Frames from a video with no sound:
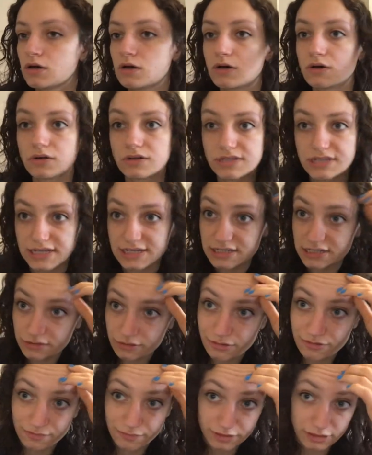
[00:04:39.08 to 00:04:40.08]
On day 2
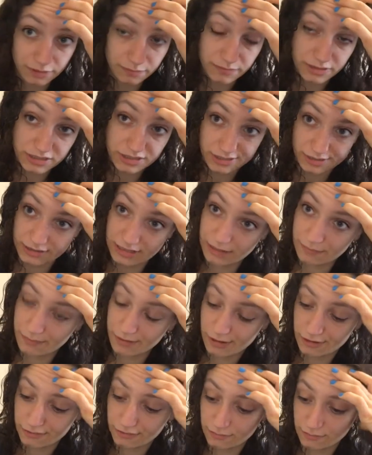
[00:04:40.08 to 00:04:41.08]
of my admission, that
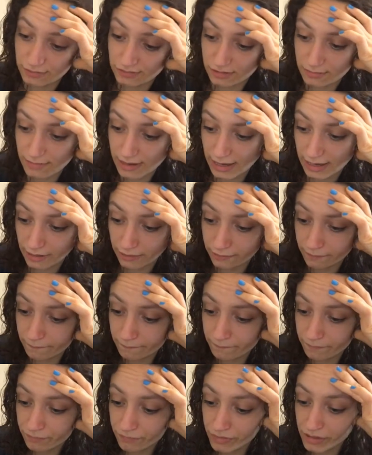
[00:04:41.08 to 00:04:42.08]
person was a man.
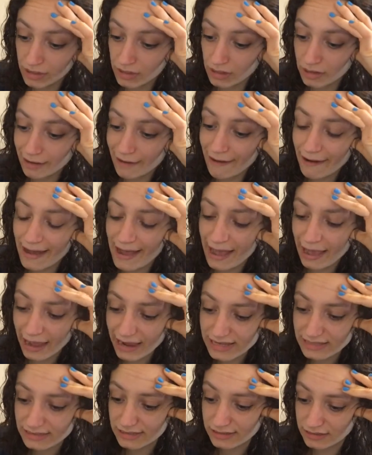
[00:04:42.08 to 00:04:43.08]
I
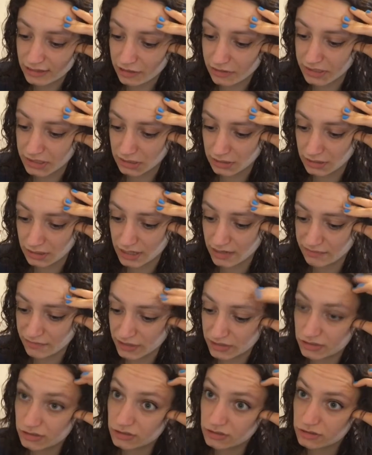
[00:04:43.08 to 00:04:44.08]
hated knowing that if I
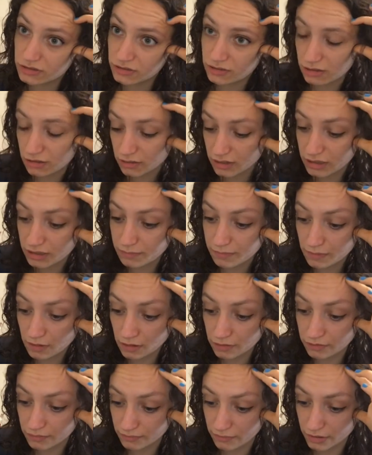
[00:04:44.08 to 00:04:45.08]
took too long in the
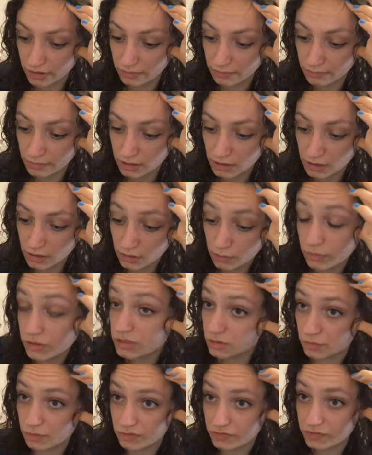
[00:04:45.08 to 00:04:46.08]
bathroom, which
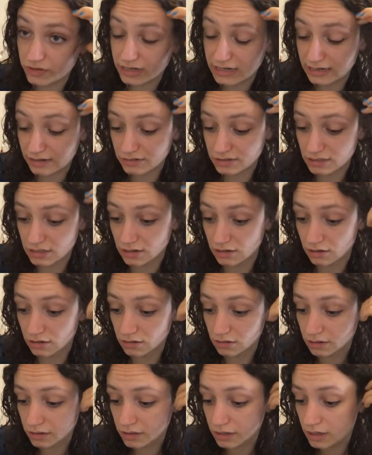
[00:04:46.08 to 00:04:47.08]
I wasn't allowed to
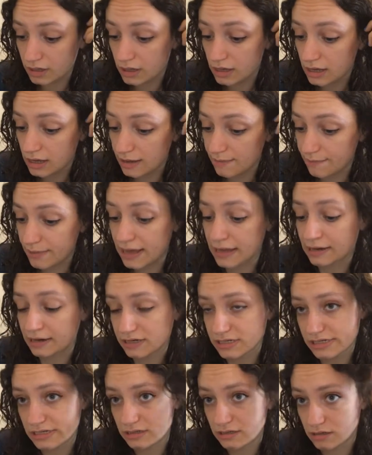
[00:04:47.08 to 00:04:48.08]
lock, a man I
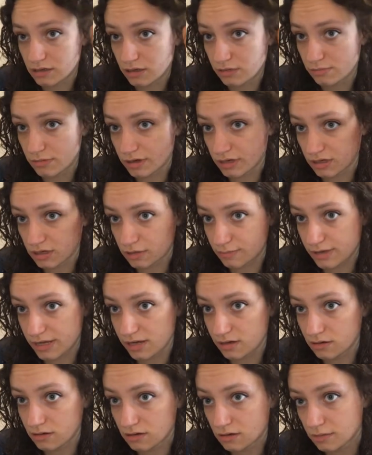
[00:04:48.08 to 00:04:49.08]
didn't know might come
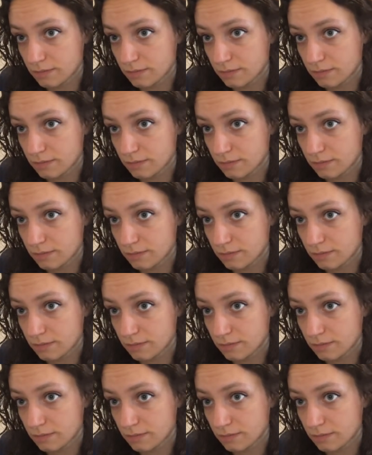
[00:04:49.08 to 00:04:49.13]
in.